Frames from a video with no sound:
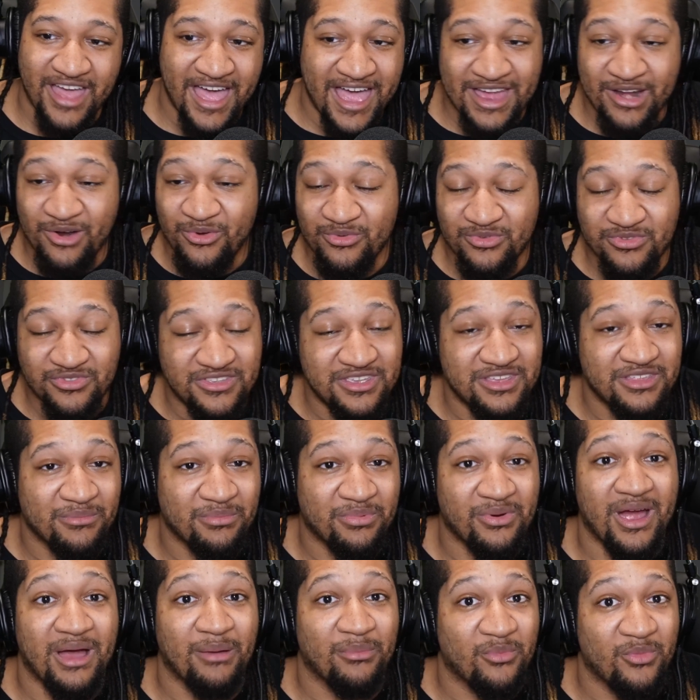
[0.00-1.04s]
I don't see the
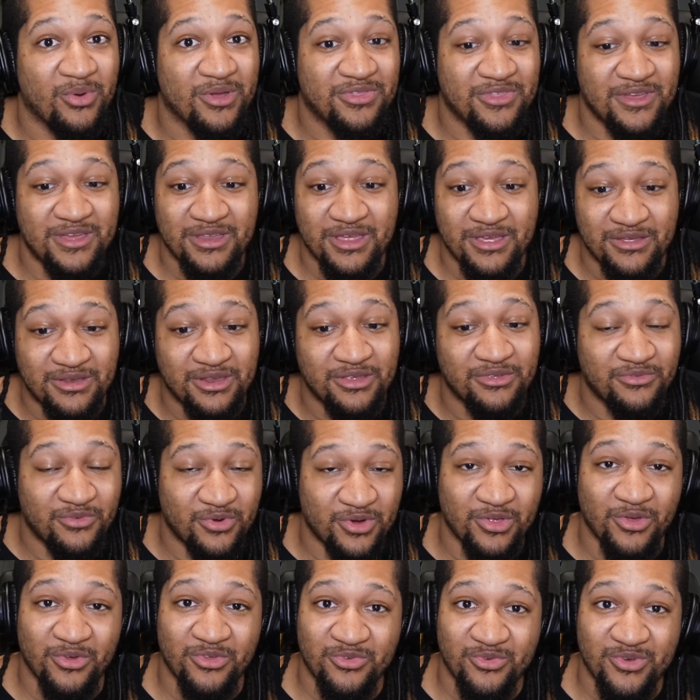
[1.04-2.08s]
problem with it. And it's for
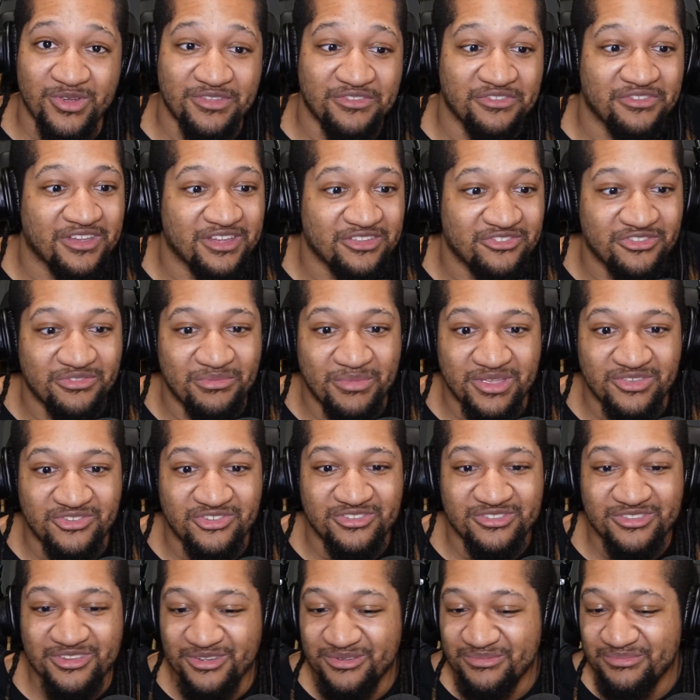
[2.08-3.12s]
those reasons I just
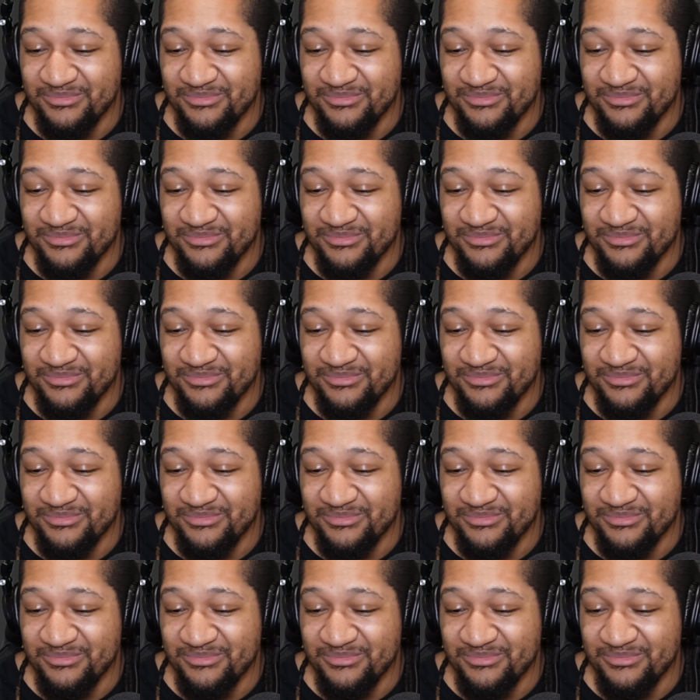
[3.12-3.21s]
mentioned.